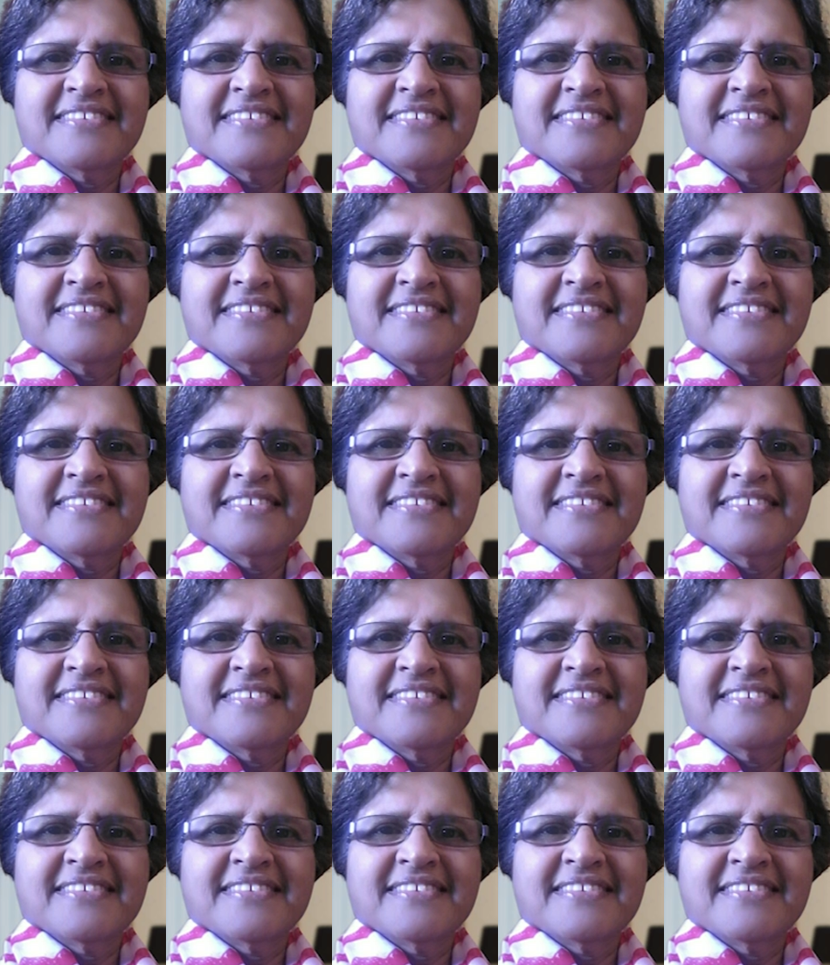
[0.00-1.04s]

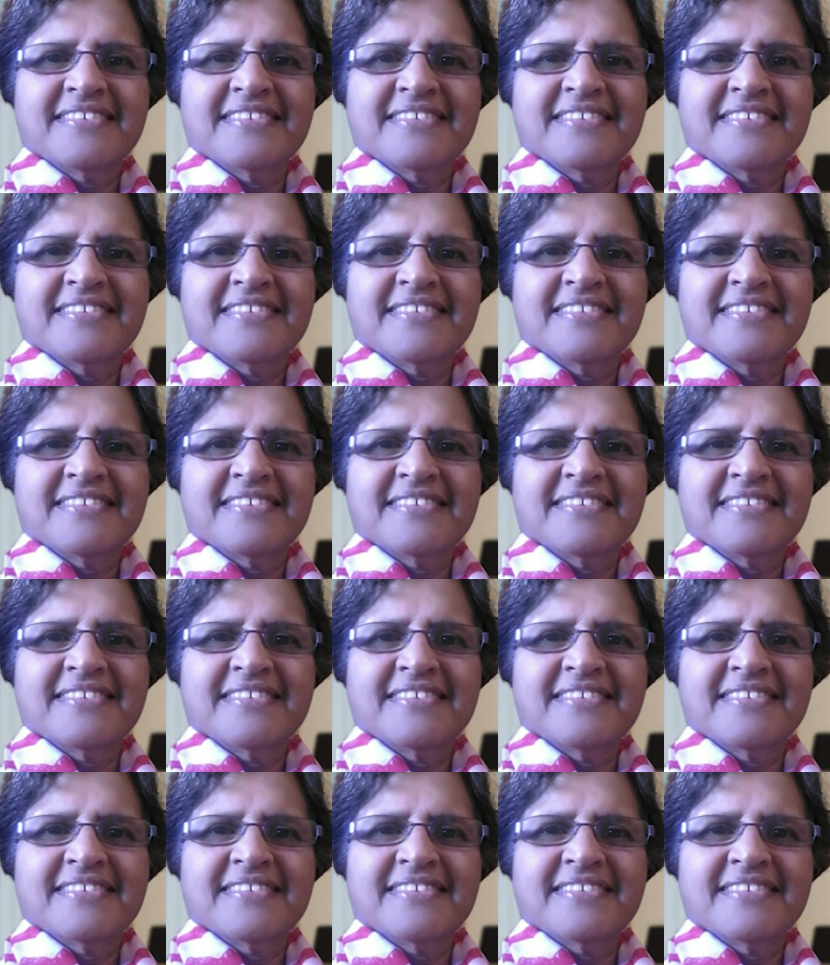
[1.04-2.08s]

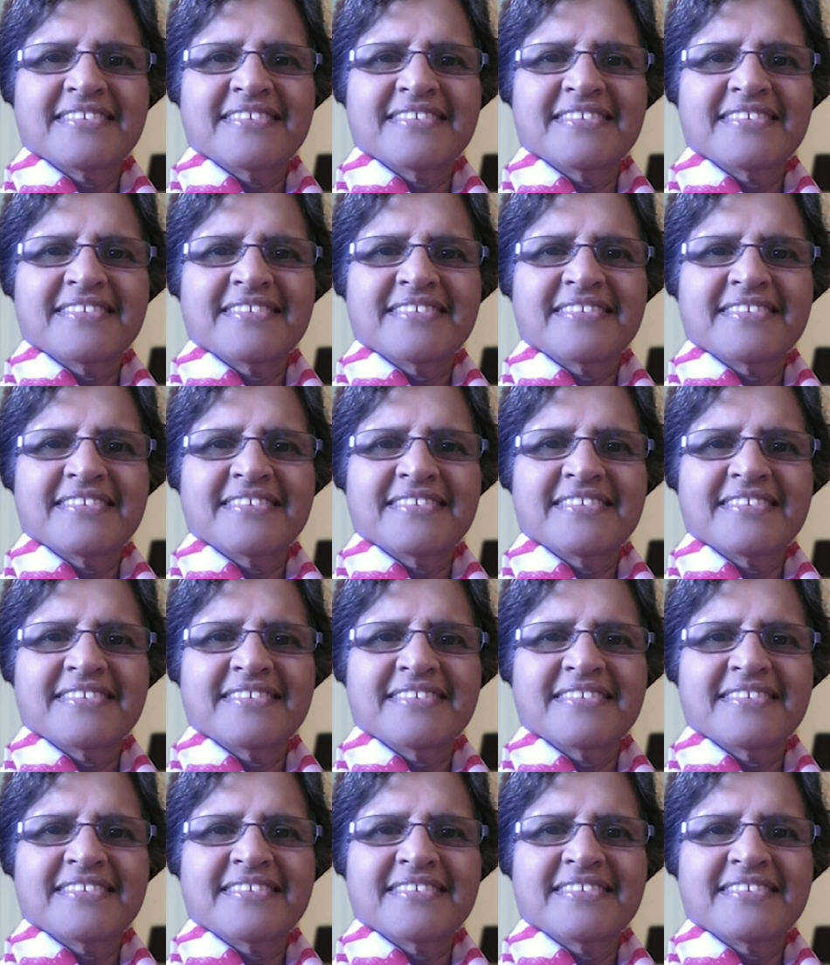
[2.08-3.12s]

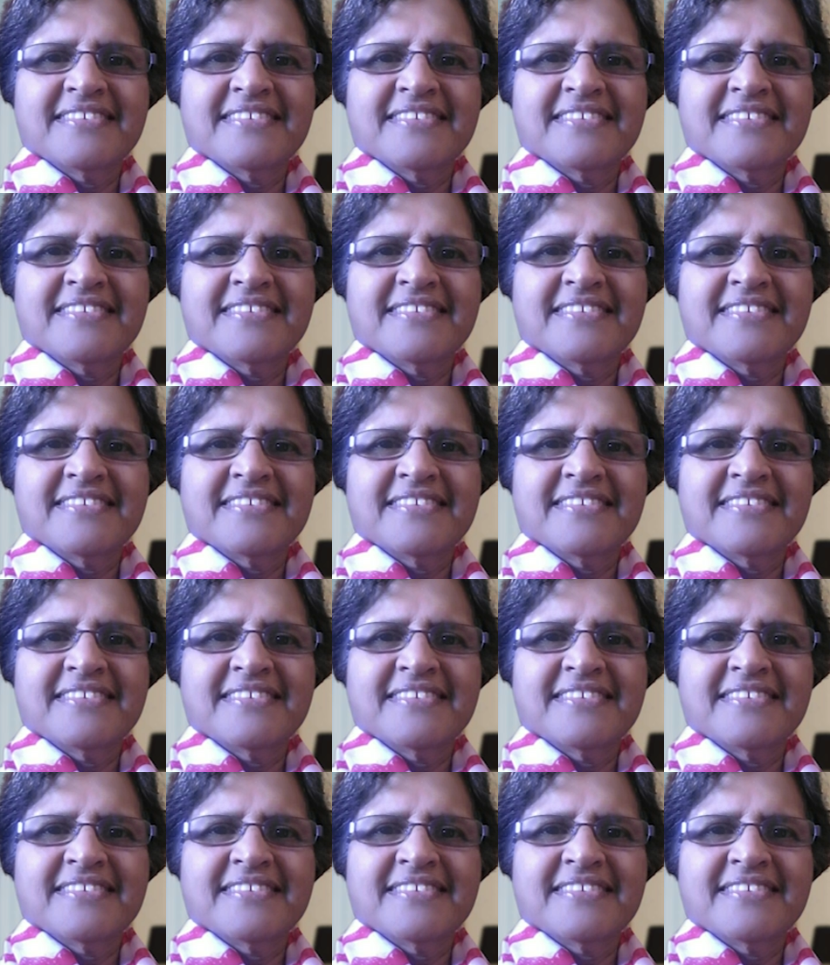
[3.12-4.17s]

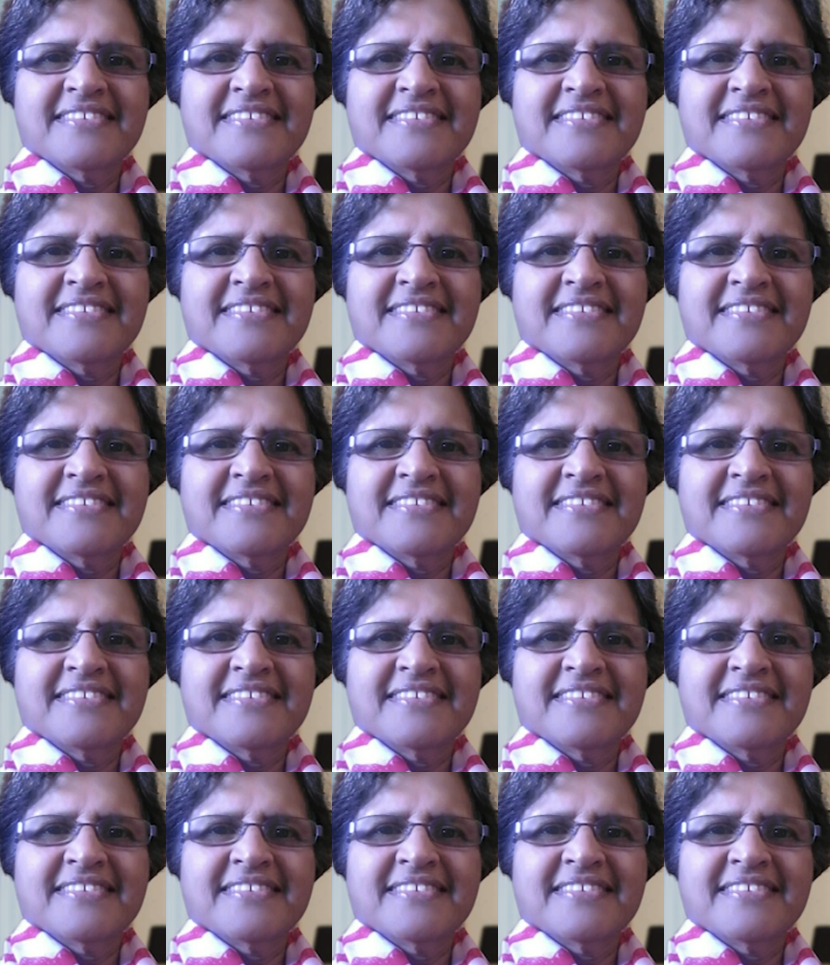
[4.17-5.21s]

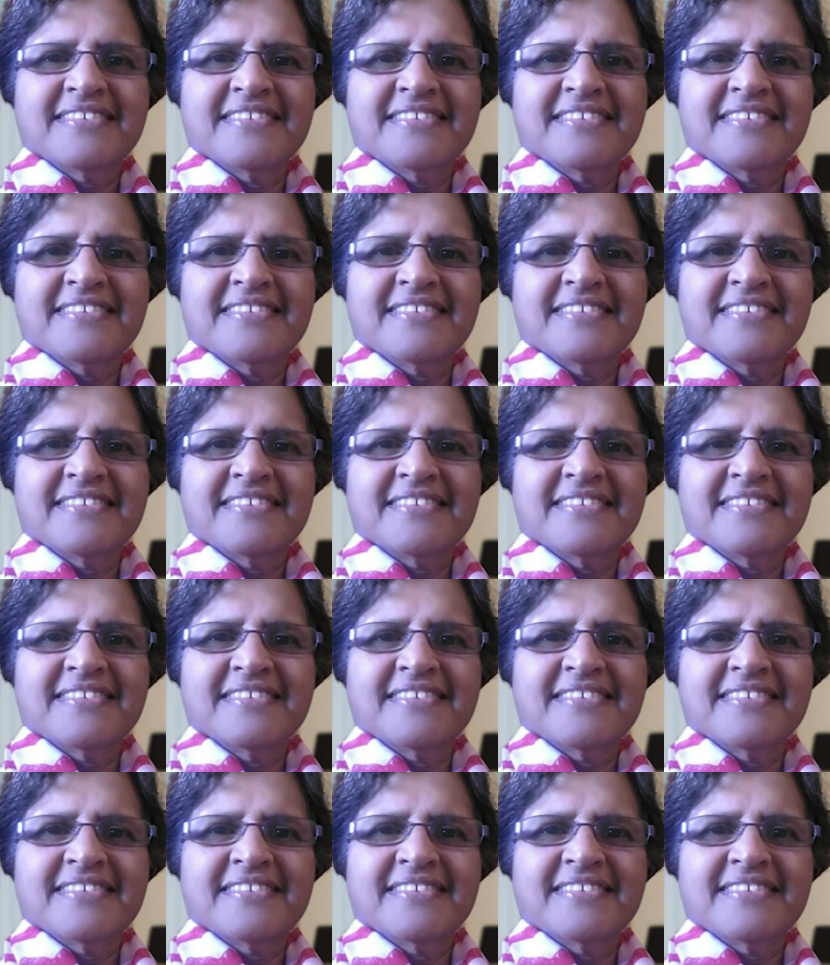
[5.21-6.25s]

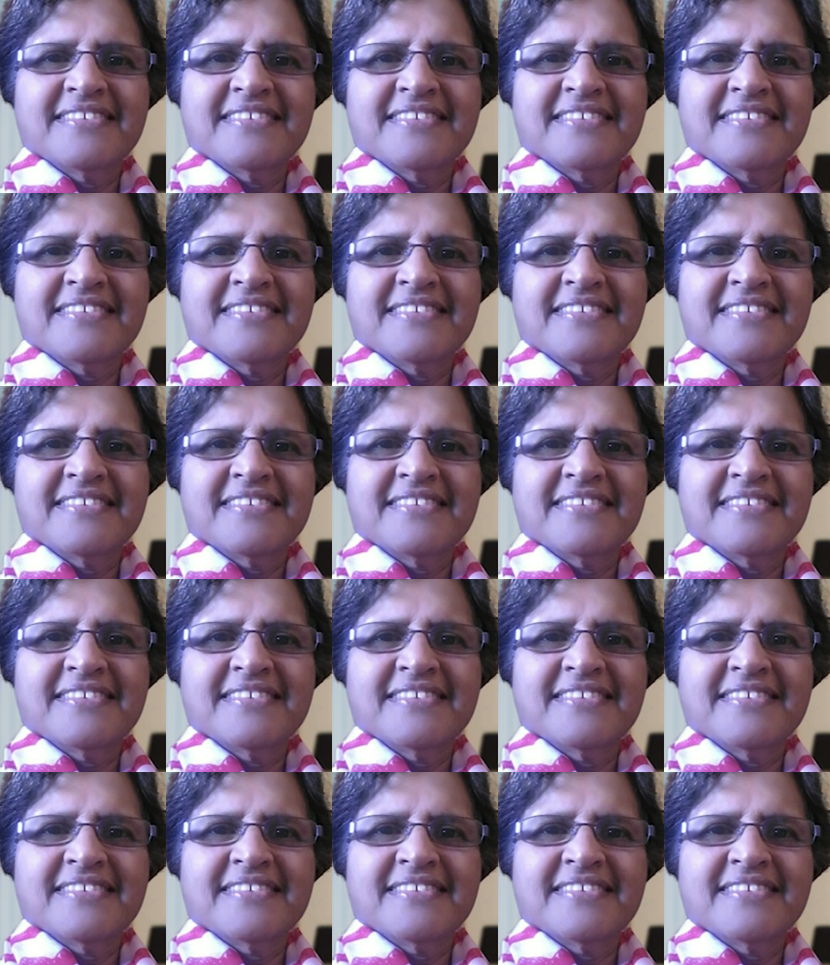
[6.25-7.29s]

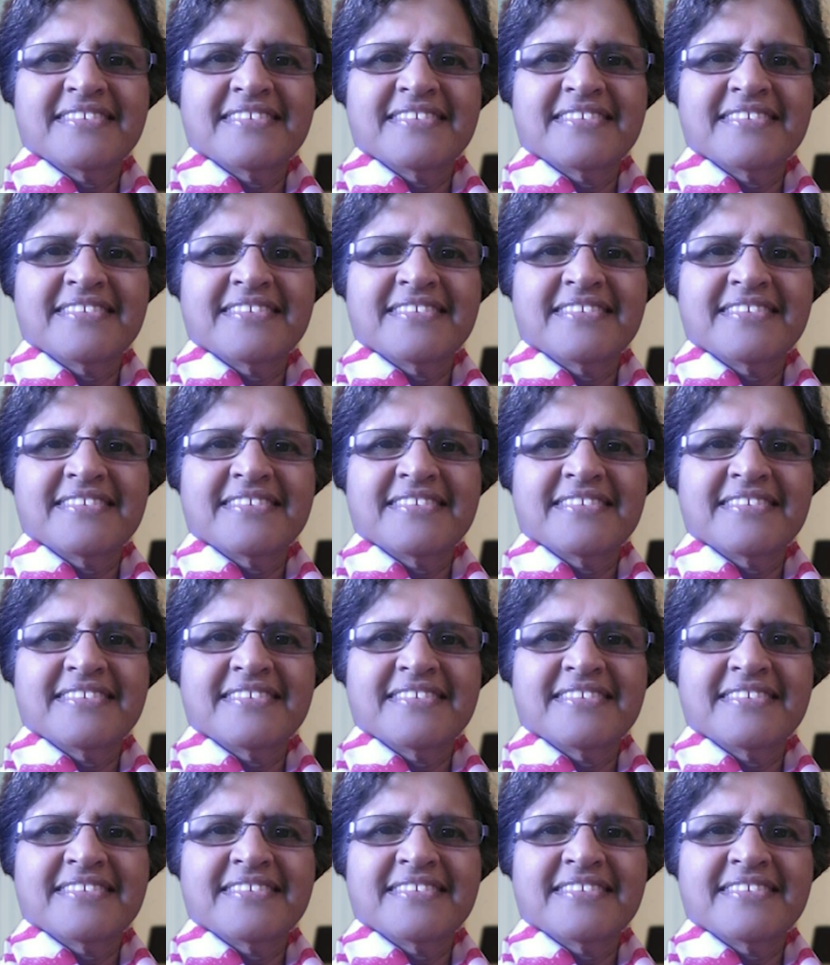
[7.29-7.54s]
[no speech]